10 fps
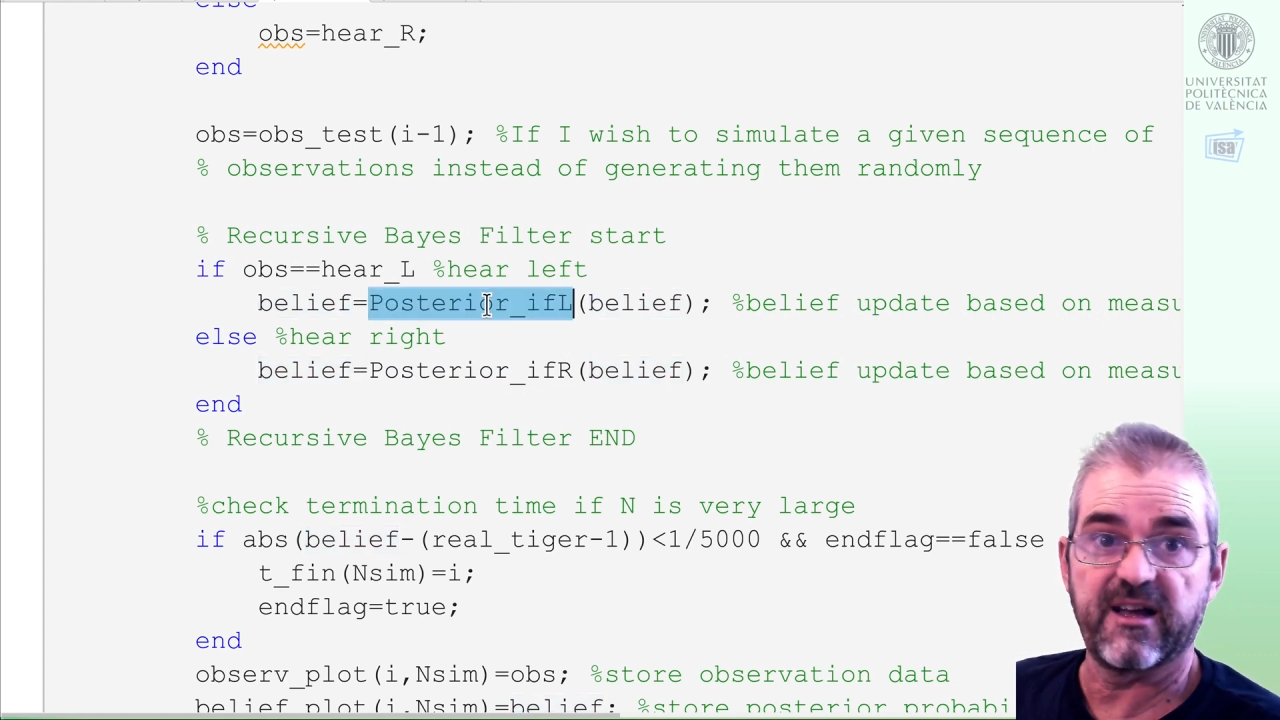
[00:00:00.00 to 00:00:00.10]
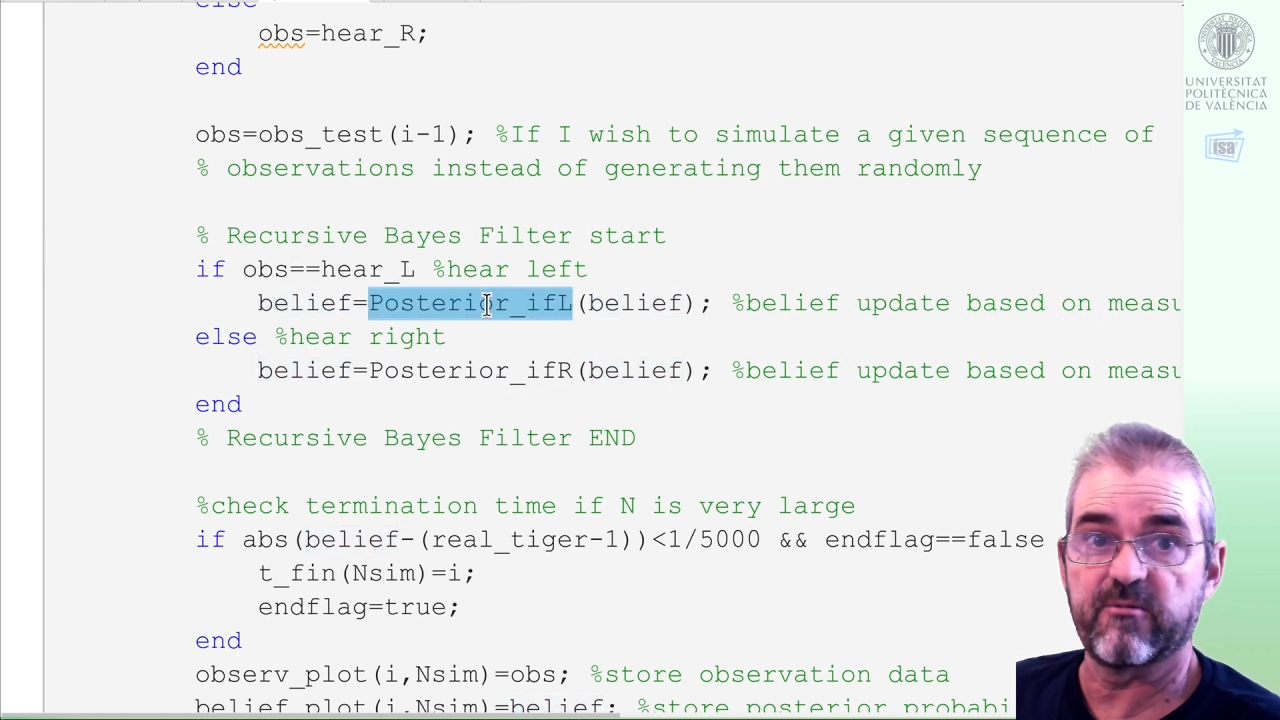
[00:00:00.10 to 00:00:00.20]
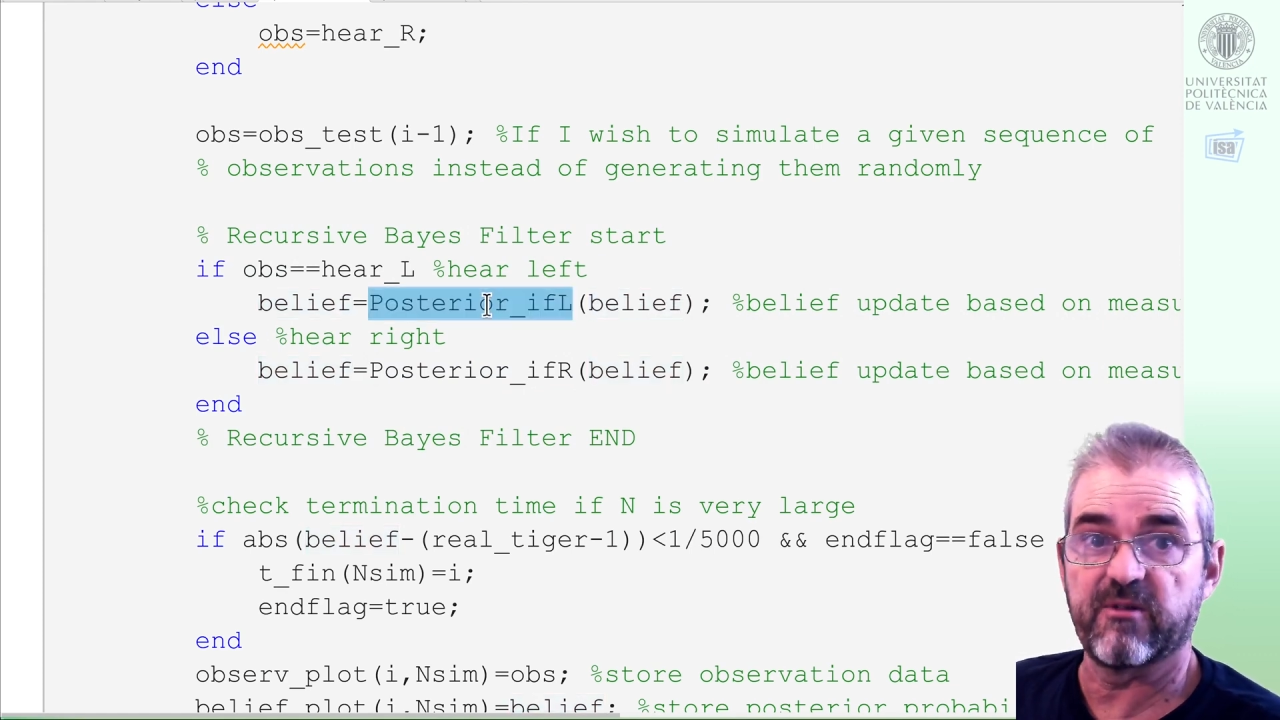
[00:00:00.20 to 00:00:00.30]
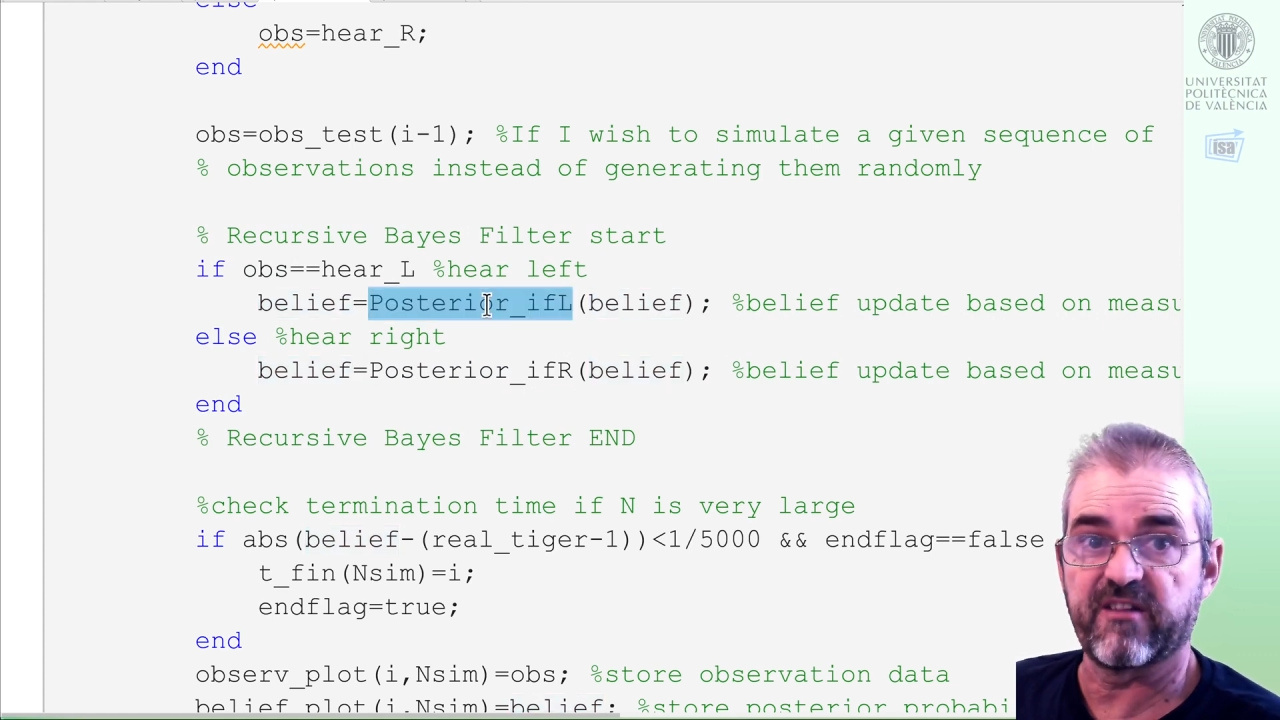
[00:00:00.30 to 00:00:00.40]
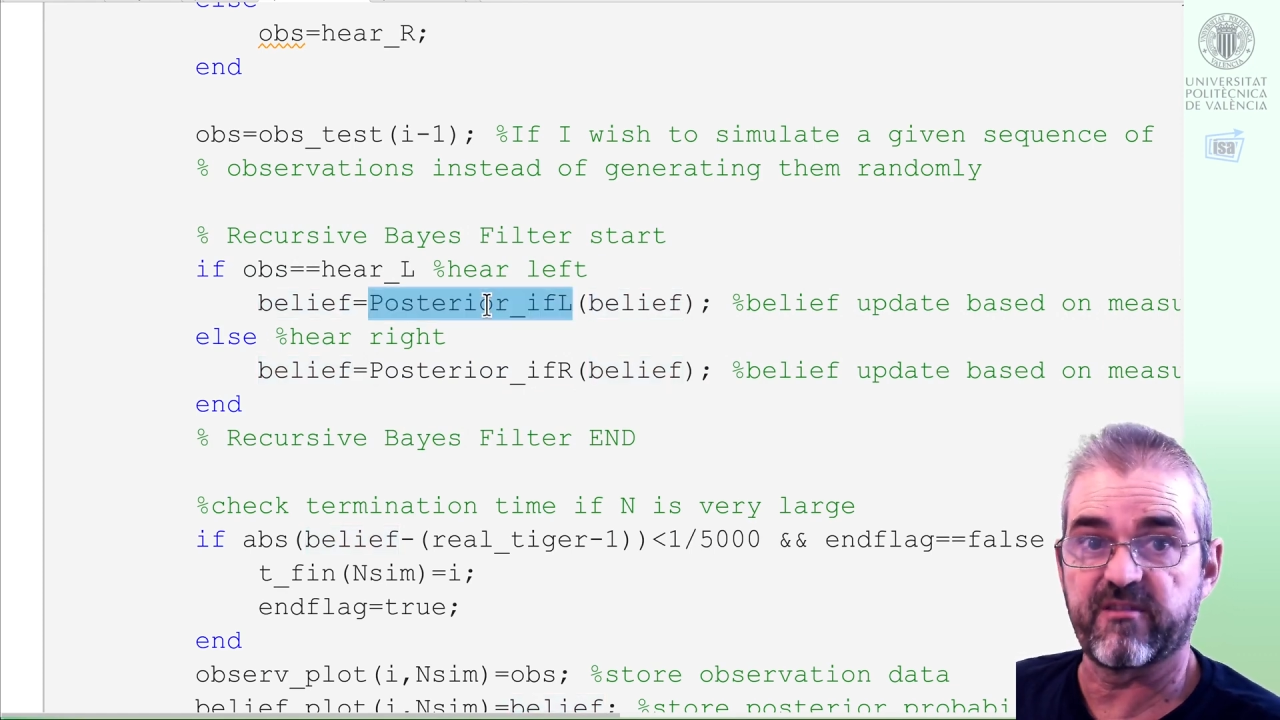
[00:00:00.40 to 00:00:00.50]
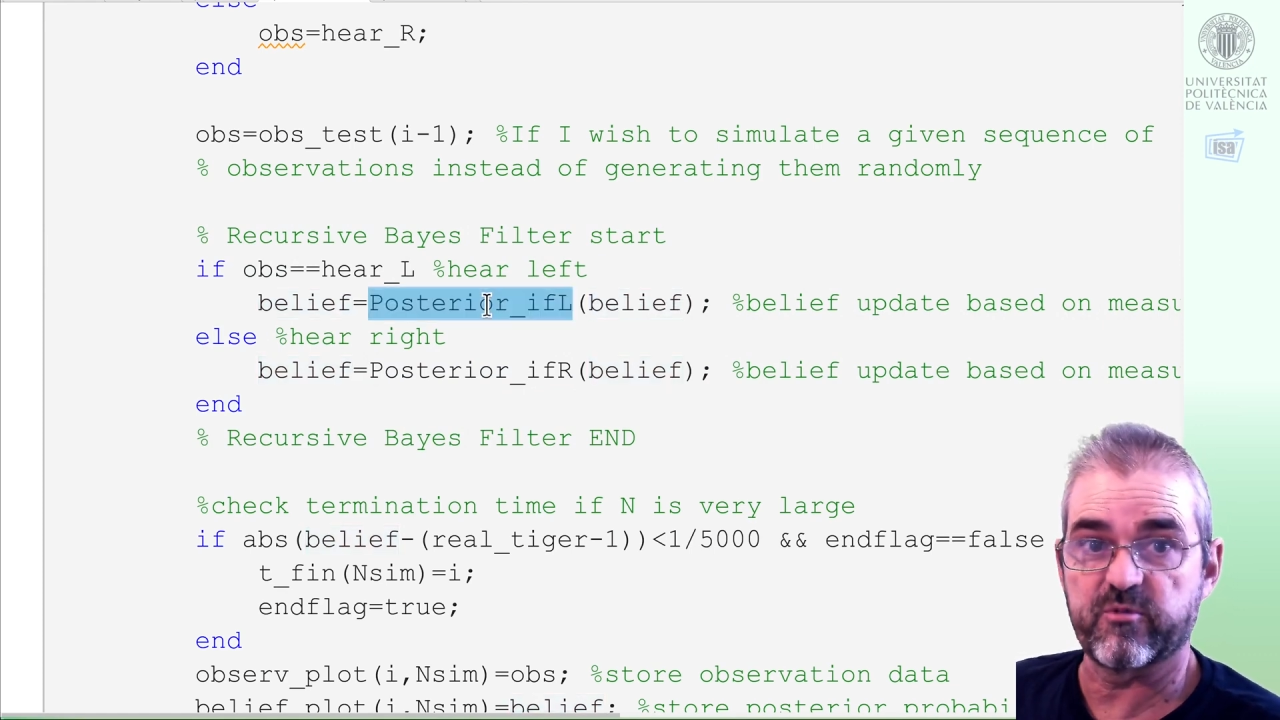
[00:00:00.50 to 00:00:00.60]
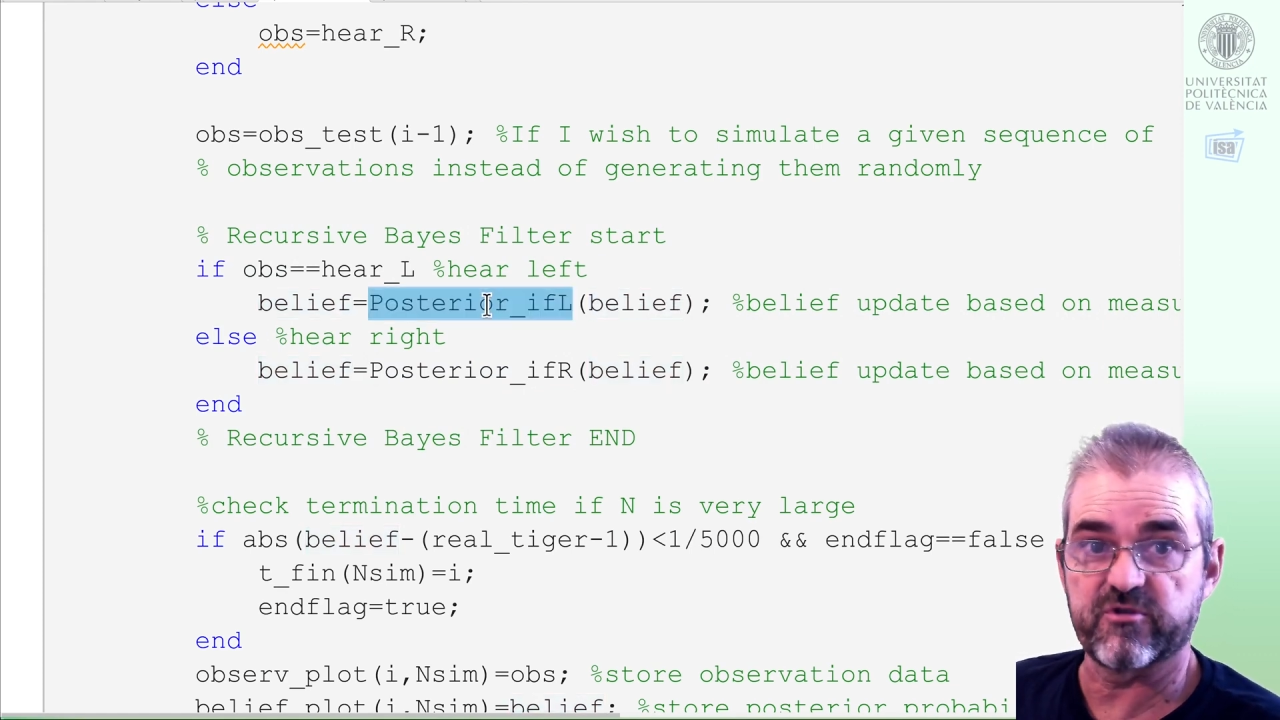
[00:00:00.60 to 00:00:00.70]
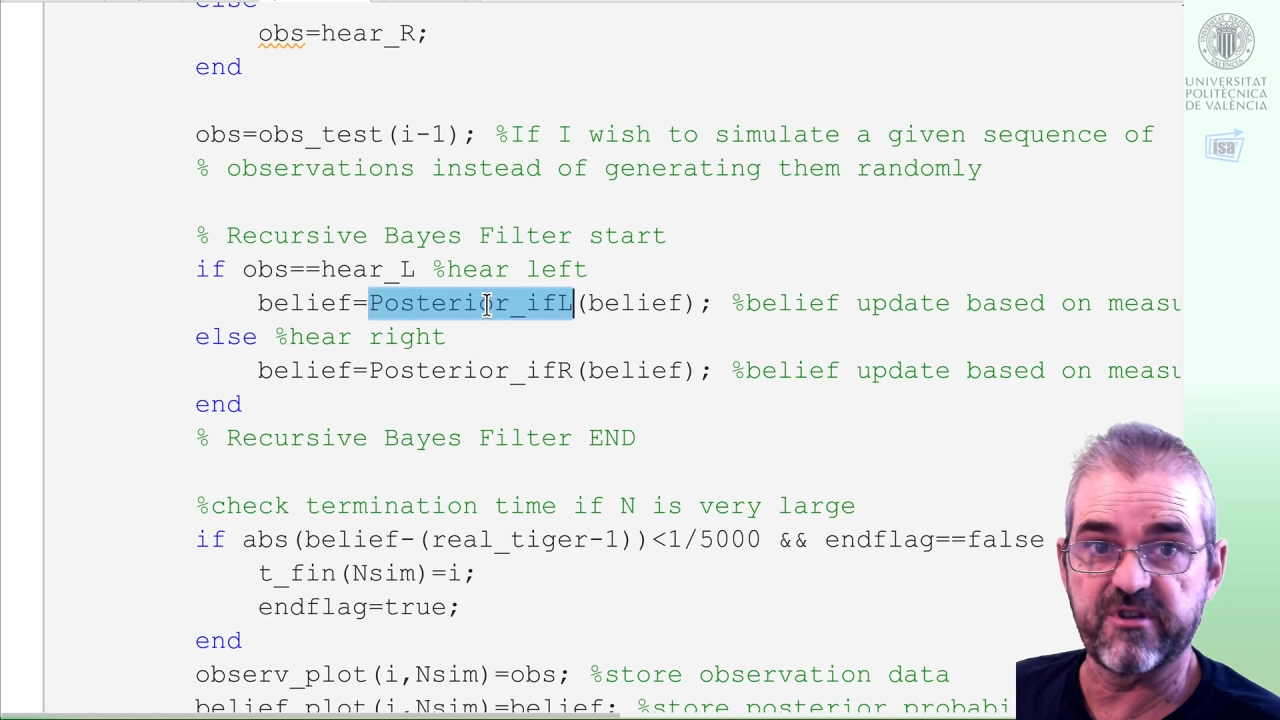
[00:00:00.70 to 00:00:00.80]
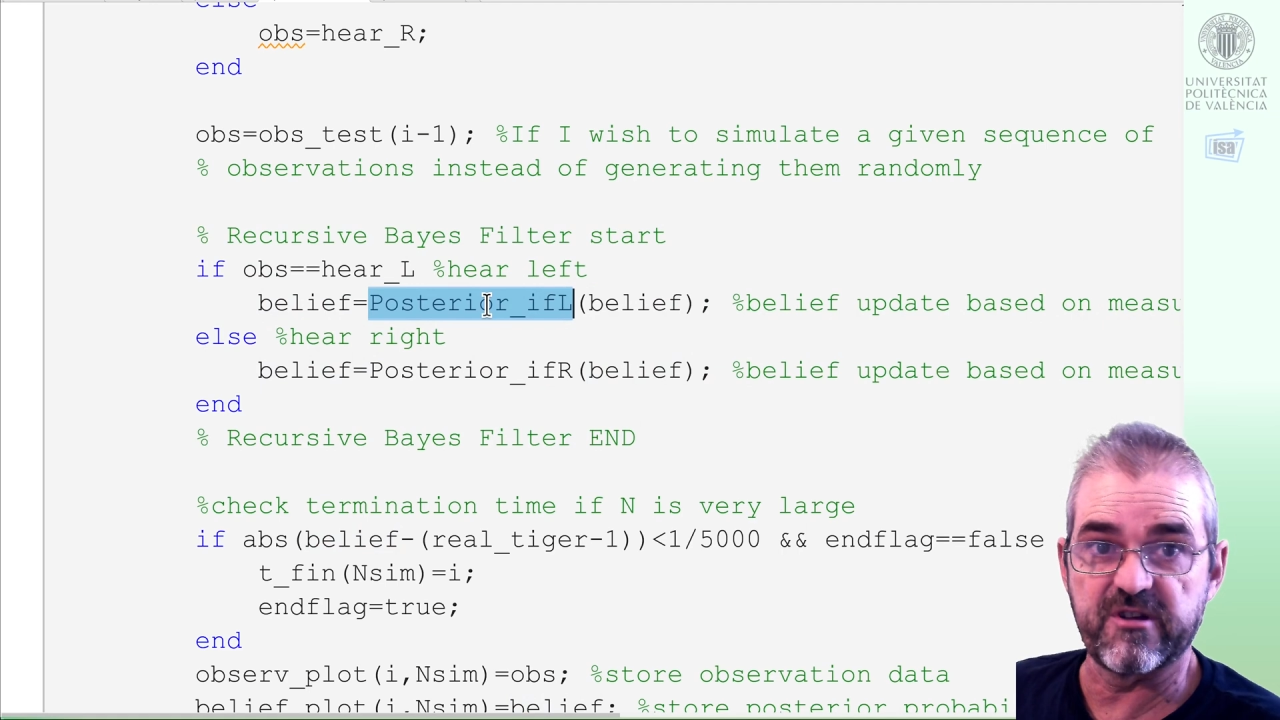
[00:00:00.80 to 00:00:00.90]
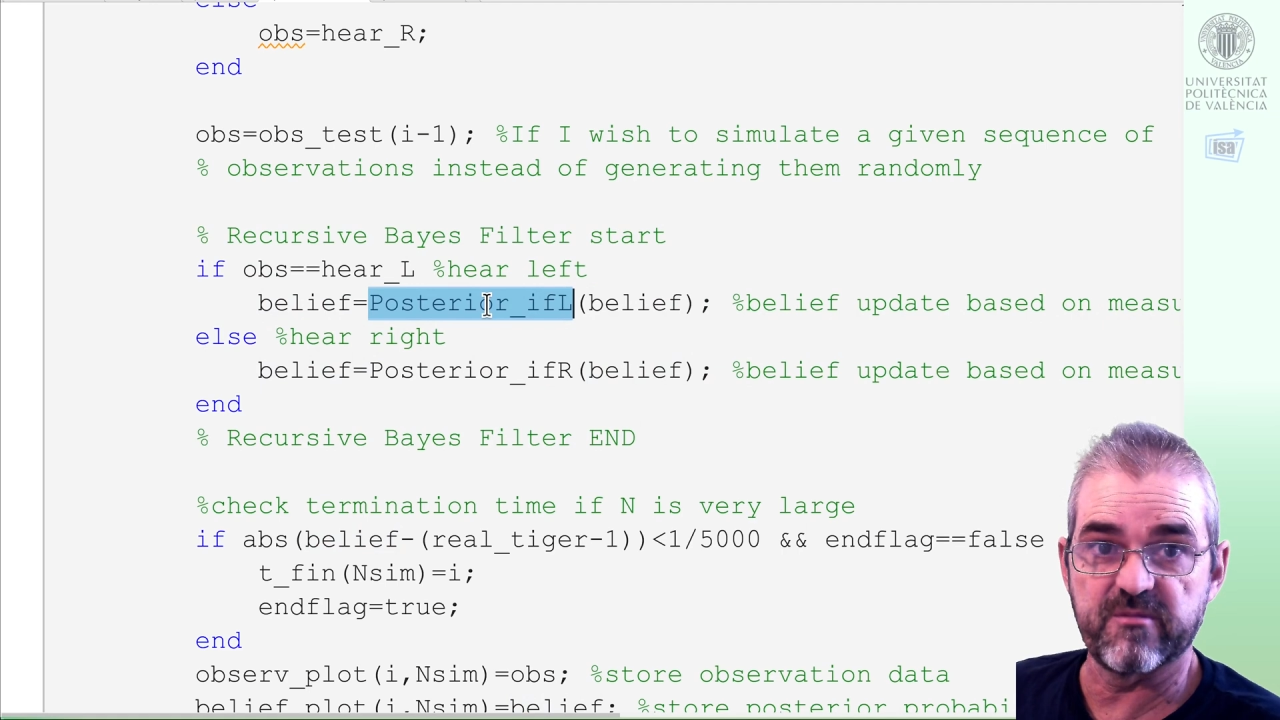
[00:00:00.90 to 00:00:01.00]
I will have a
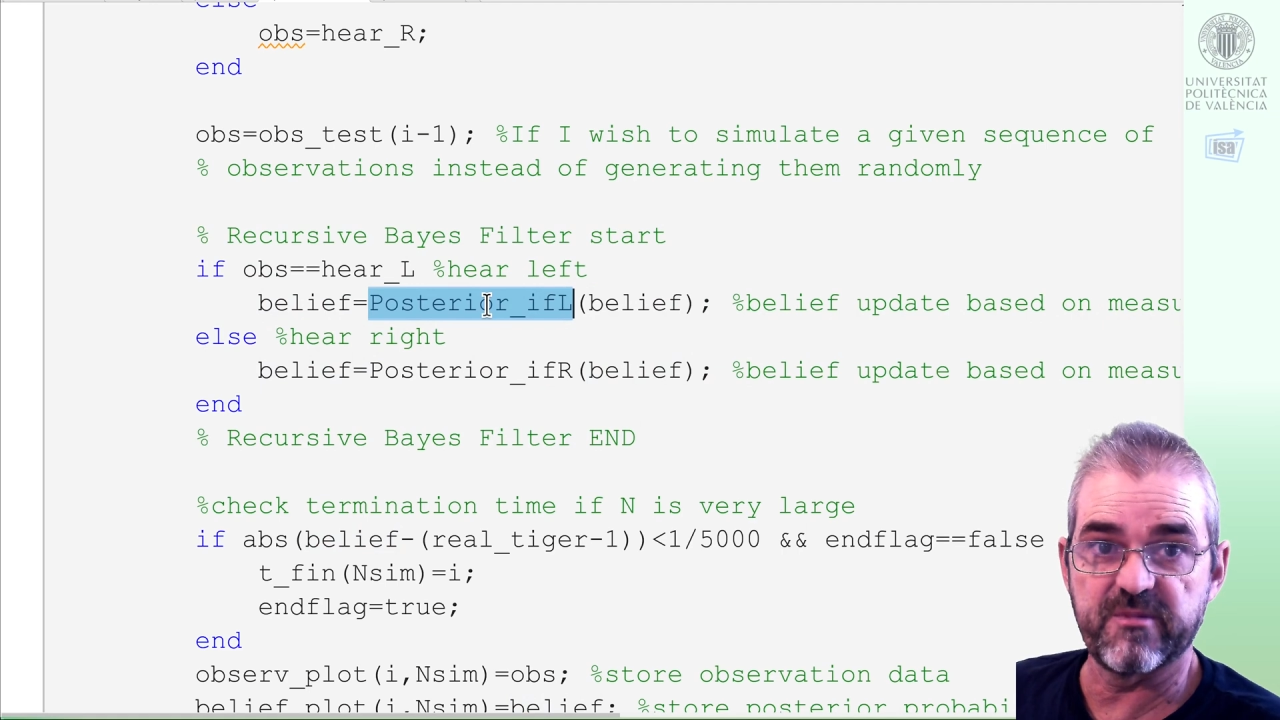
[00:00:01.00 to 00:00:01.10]
posterior